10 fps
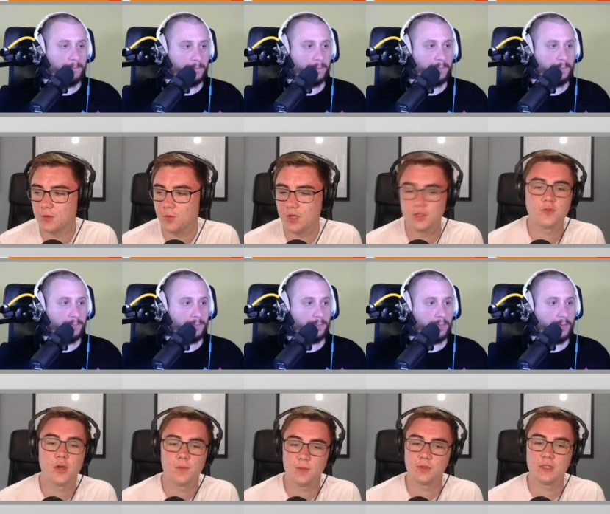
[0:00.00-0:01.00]
Speaker 1: week one, you've got
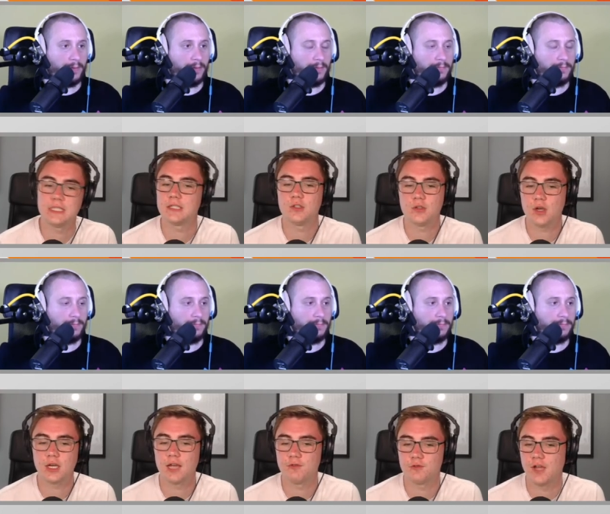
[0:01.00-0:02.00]
people you need to. You're not going to have
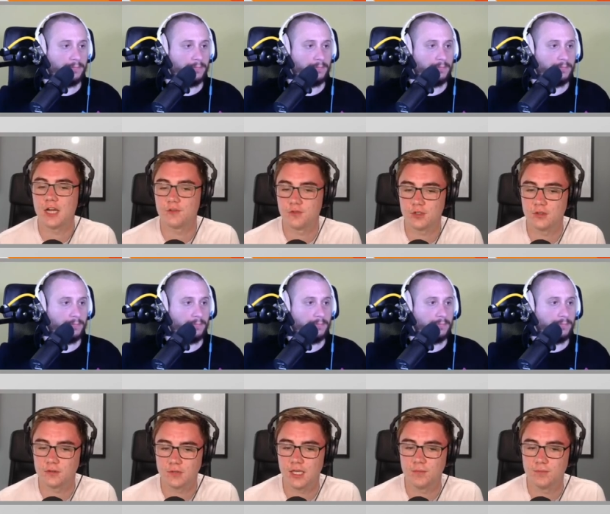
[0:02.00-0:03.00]
Fofana for a long
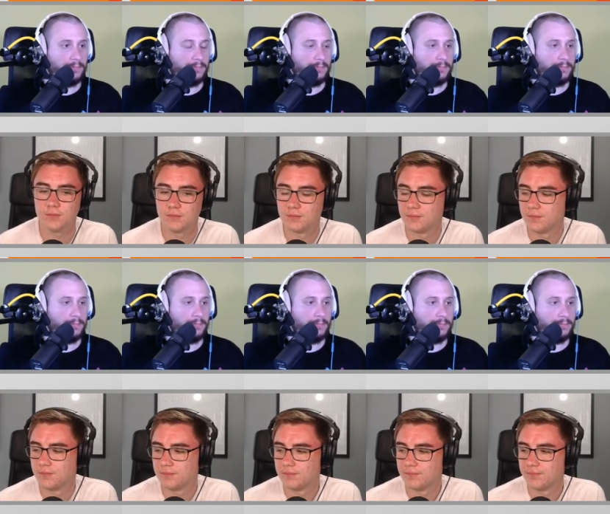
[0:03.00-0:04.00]
time.
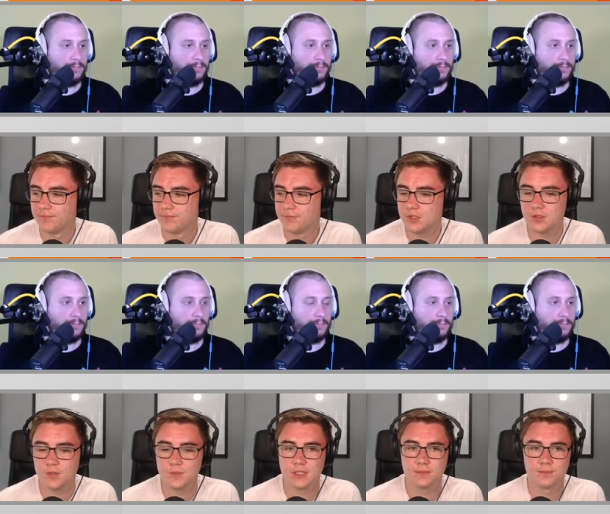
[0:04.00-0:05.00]
Do you know what I
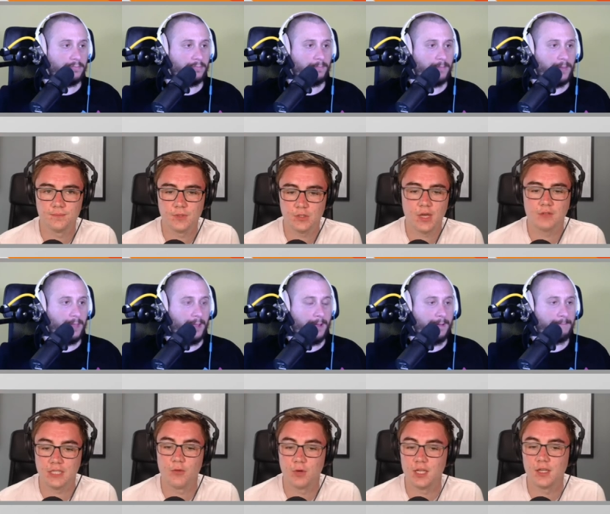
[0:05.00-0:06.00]
mean? That like you have to get
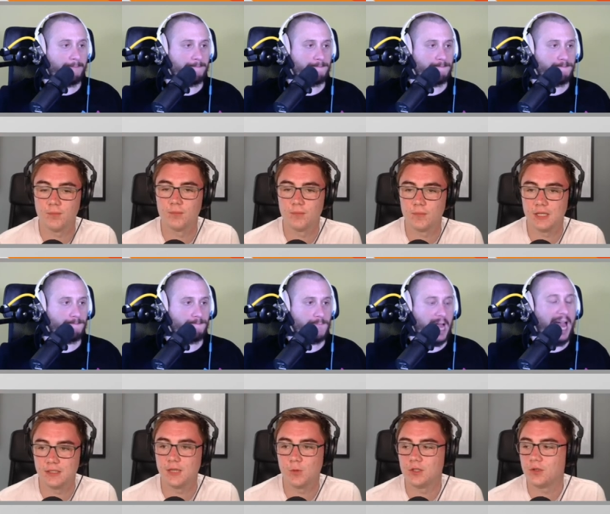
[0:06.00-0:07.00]
rid yeah.
Speaker 2: of him in game
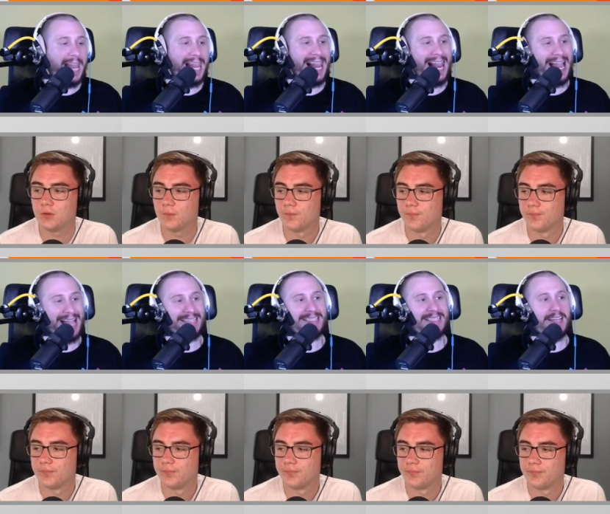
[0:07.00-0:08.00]
week two,
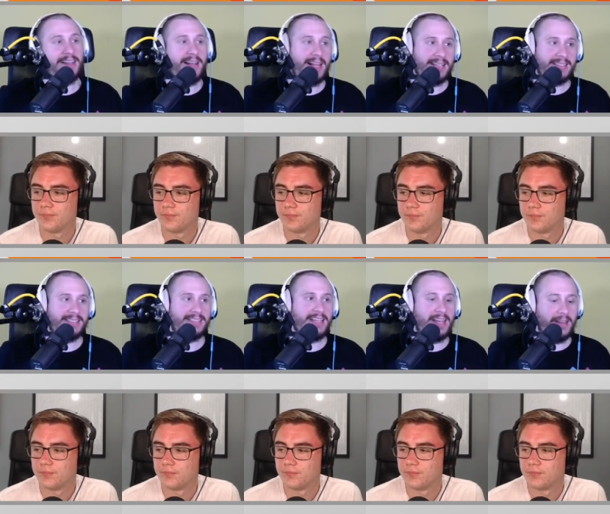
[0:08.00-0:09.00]
unless
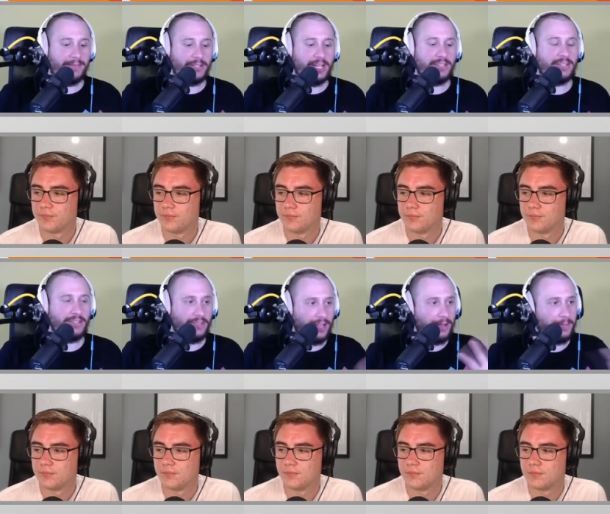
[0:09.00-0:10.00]
unless enough changes
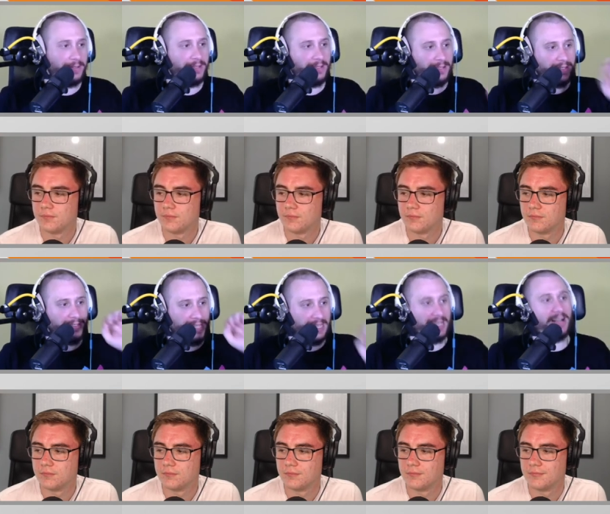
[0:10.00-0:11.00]
on the hub
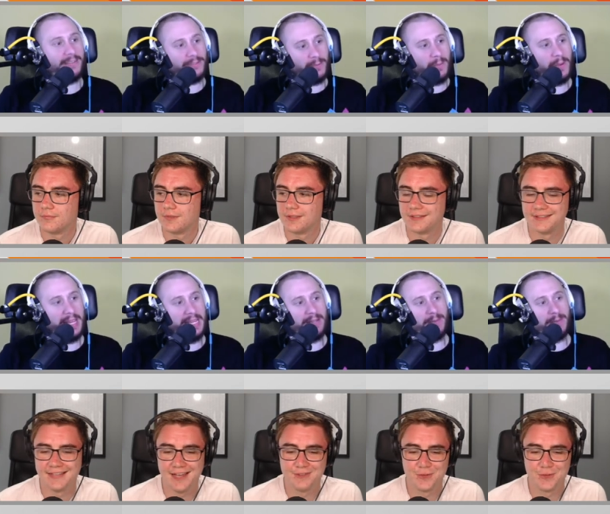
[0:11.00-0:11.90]
ticker after one week. After